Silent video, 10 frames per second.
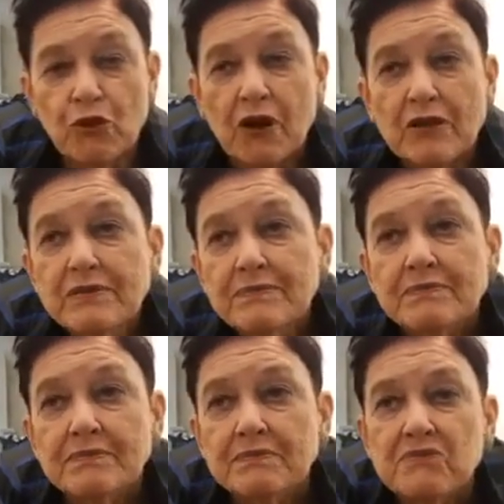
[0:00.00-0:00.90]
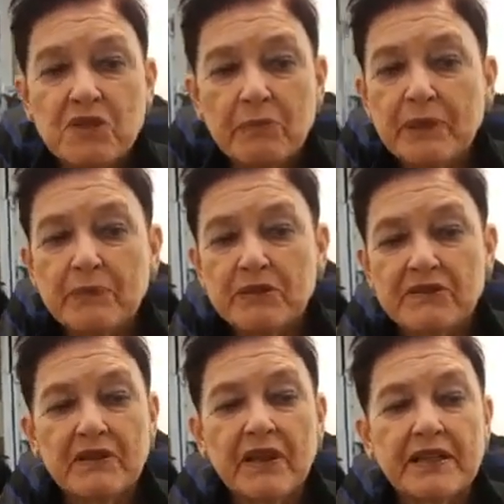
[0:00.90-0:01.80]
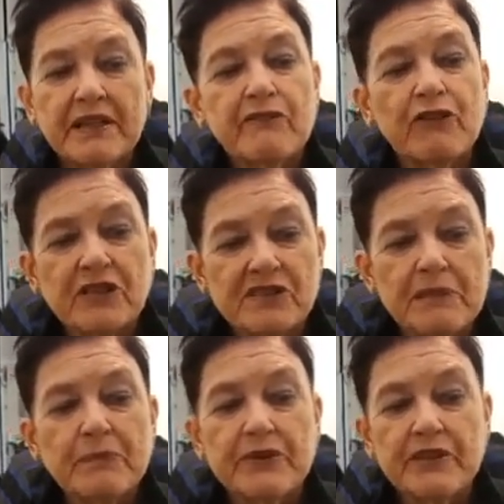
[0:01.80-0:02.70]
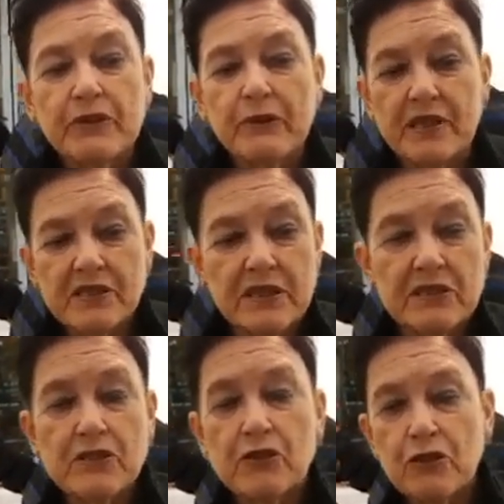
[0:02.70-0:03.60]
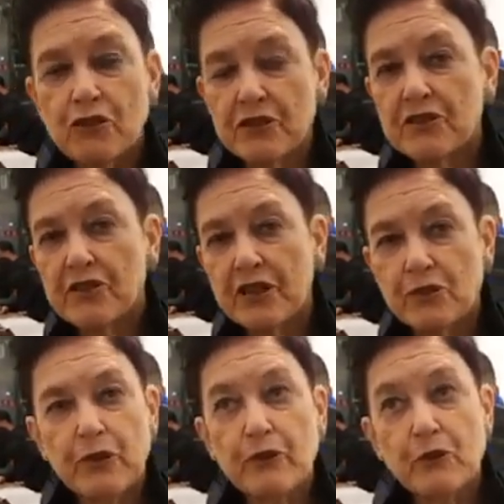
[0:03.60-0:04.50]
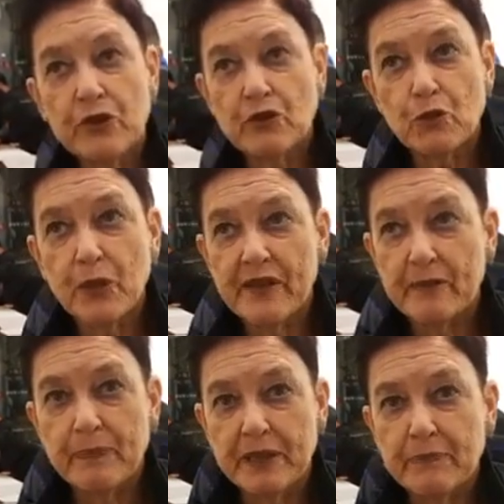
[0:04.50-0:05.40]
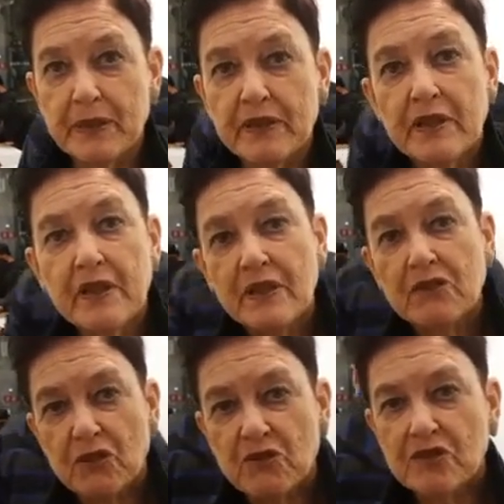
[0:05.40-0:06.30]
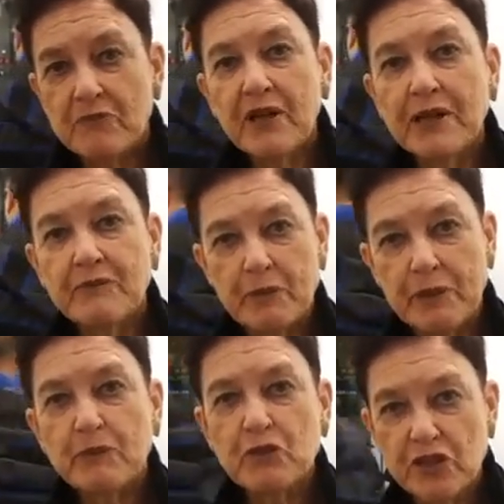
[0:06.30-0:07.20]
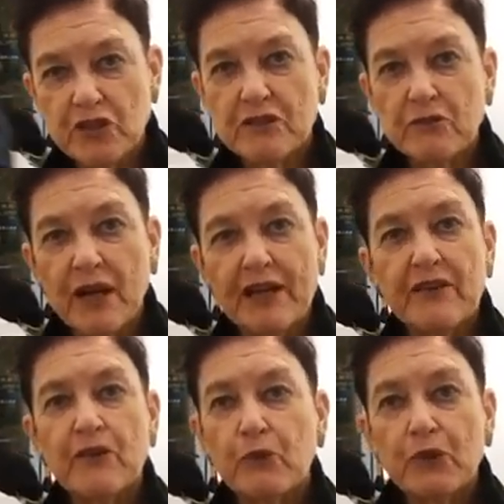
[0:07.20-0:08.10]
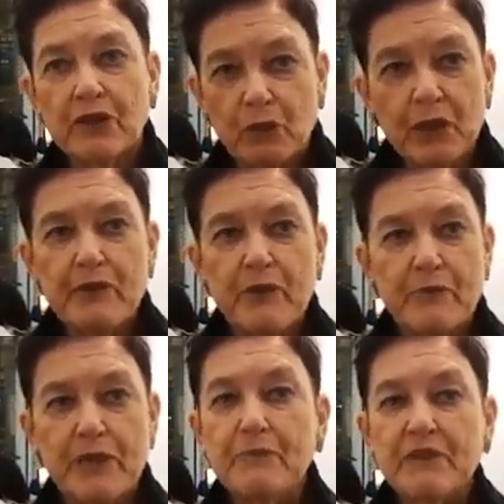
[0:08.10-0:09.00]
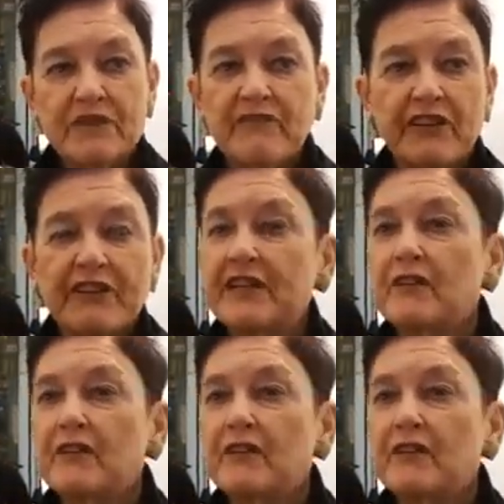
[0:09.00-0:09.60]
draw. Some people, like, for example, the US Constitution starts with the words "we the people." So sometimes people just write the word "we the people" and very